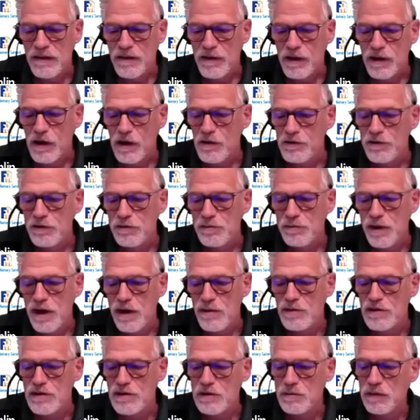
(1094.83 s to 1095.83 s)
They also
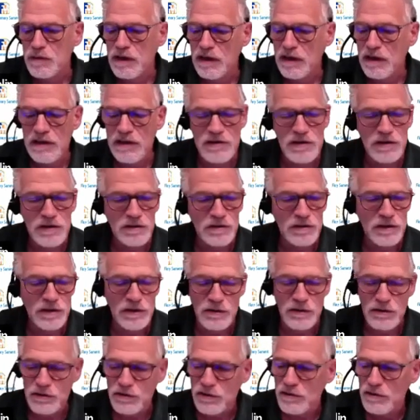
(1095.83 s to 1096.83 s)
promise to be easier to
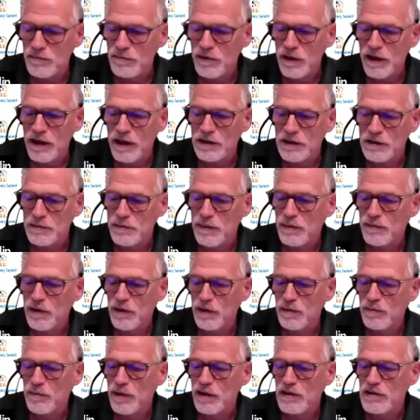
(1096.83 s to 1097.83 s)
use than flash
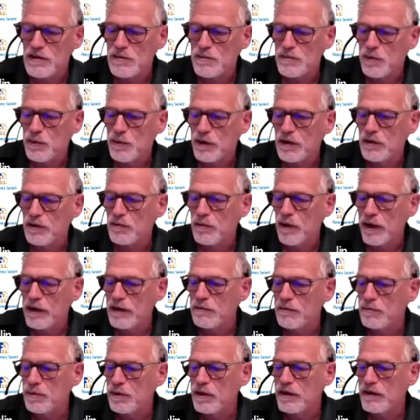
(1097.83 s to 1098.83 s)
memory by supporting
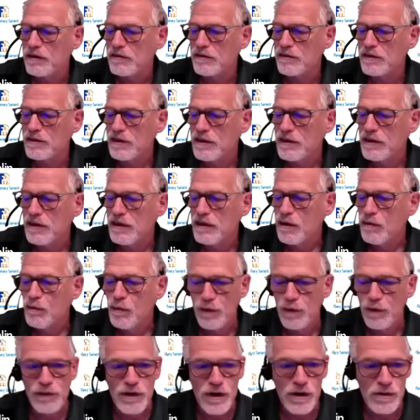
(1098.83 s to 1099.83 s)
write in place
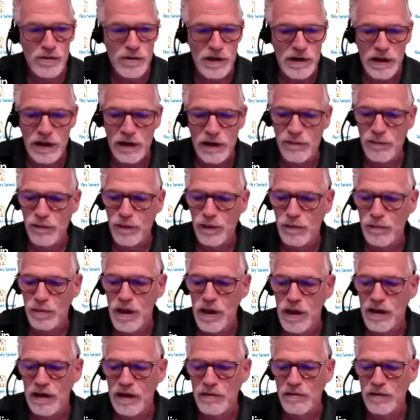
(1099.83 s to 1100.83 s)
with no need for a
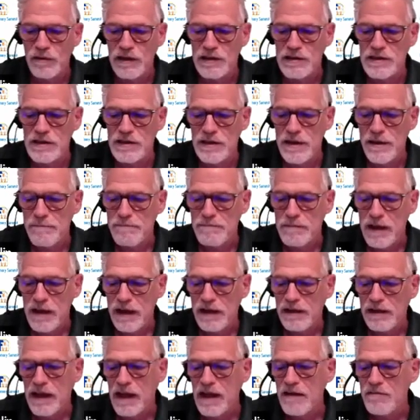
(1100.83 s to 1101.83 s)
block erase,
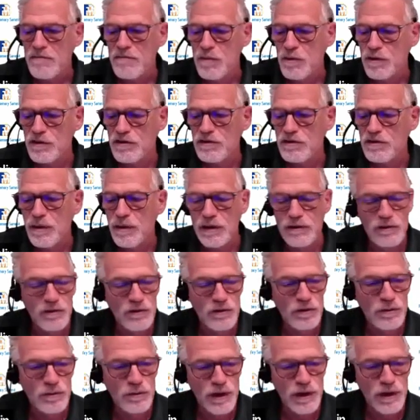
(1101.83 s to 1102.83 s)
and they have more
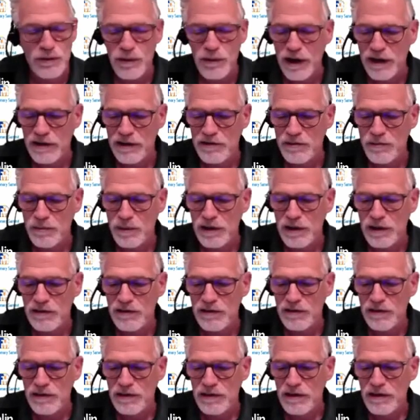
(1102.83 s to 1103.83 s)
symmetrical read-write
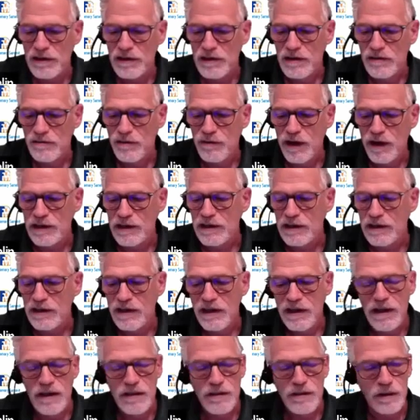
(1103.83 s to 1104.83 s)
speeds.
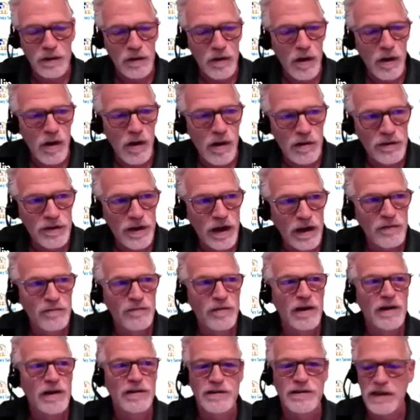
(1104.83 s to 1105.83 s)
Finally, they're all
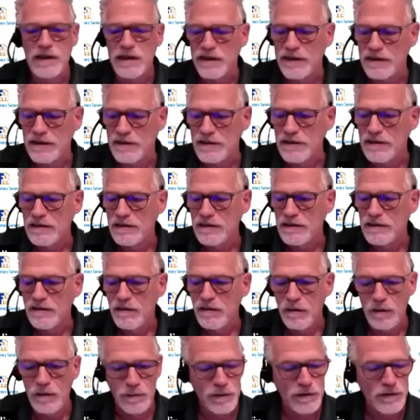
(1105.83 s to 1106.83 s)
non-volatile
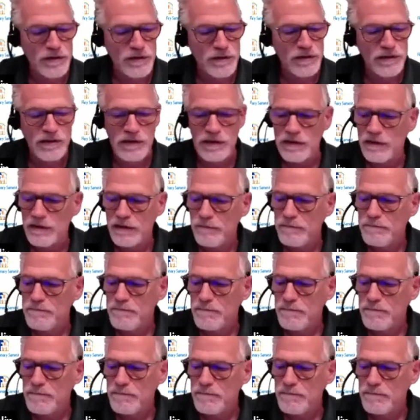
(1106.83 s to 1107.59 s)
or persistent.